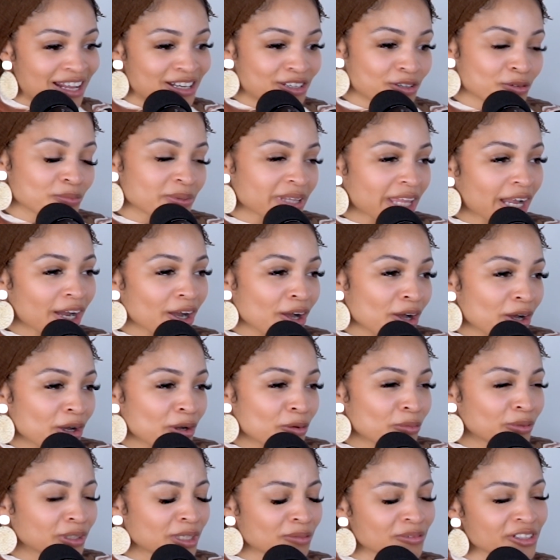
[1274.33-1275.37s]
And you'll be like, oh,
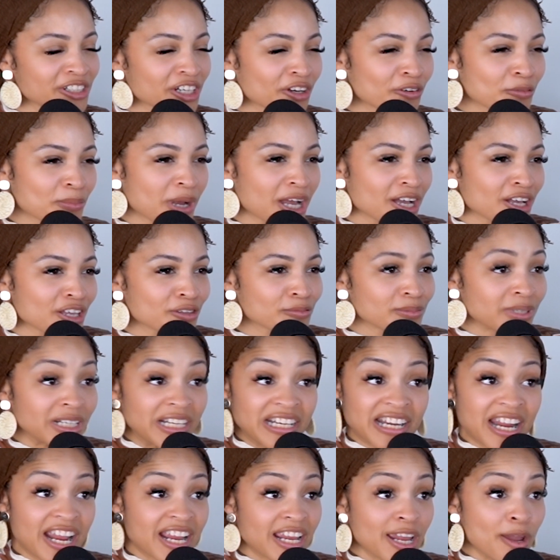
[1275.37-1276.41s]
well, let me check with my husband.
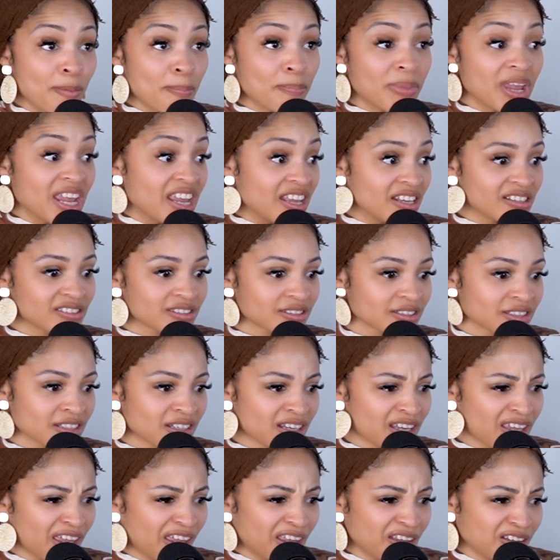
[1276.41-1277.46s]
And they get pissed.
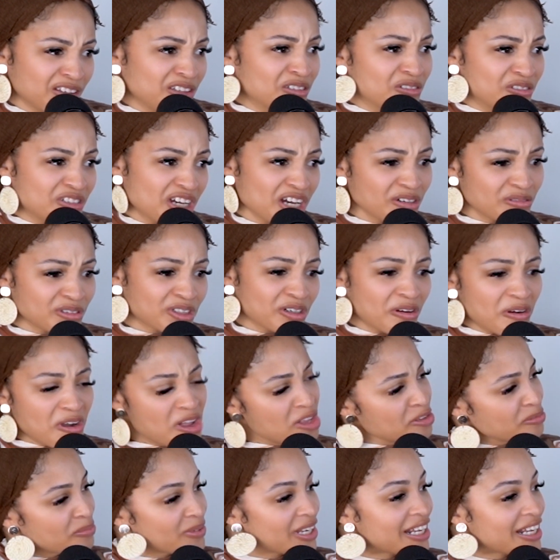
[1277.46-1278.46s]
Check with your husband.